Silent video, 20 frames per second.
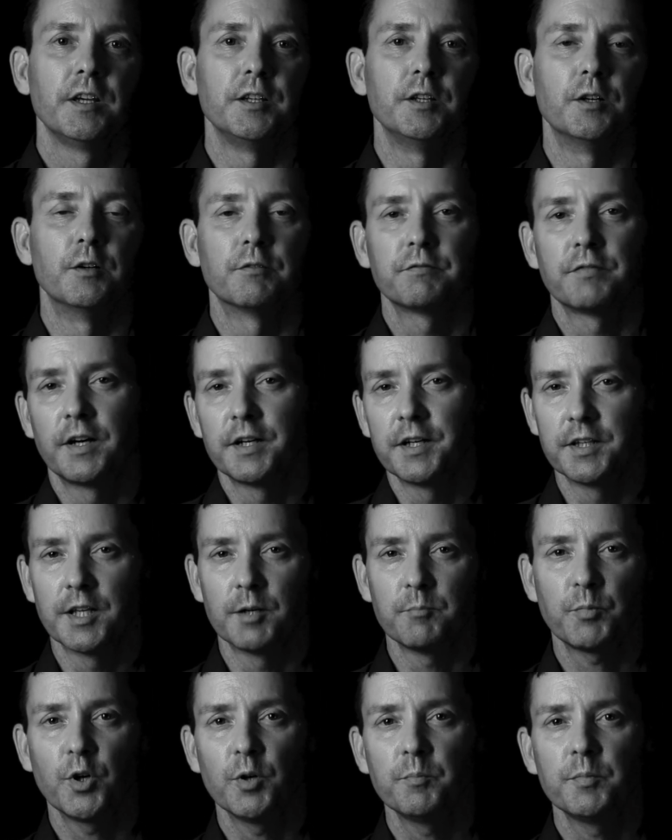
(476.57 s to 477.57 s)
You know, finding
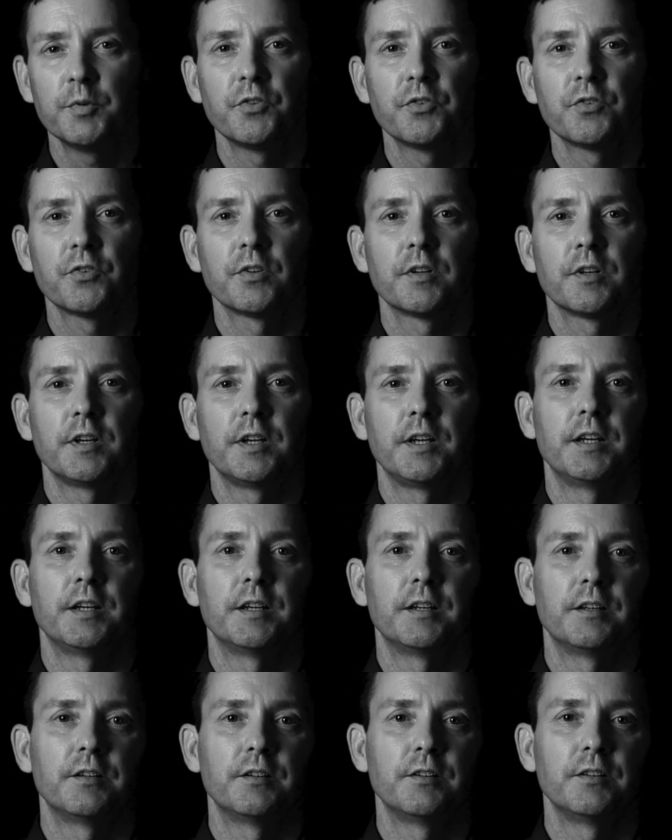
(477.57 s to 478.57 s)
that purpose
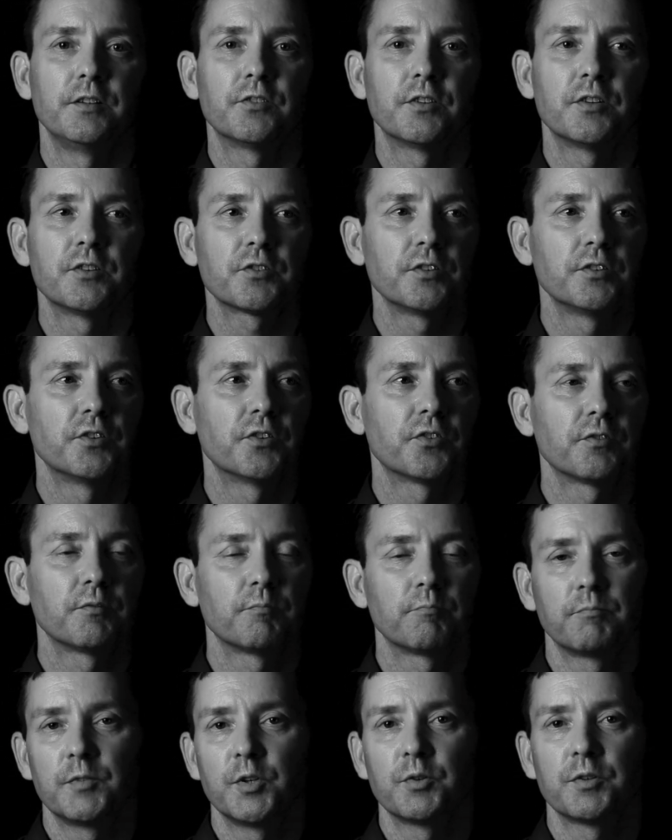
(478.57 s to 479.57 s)
and essentially just
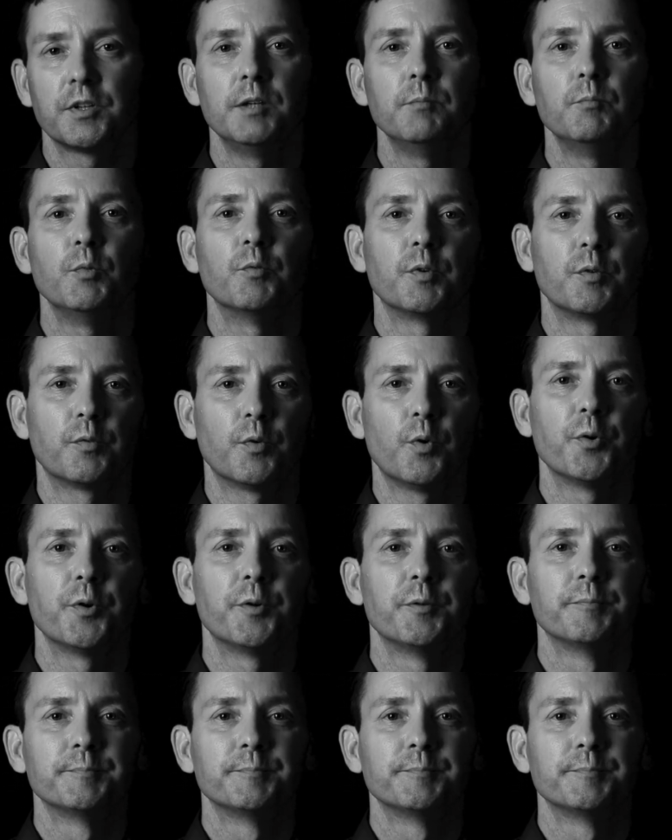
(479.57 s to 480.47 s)
you know, keep moving forward.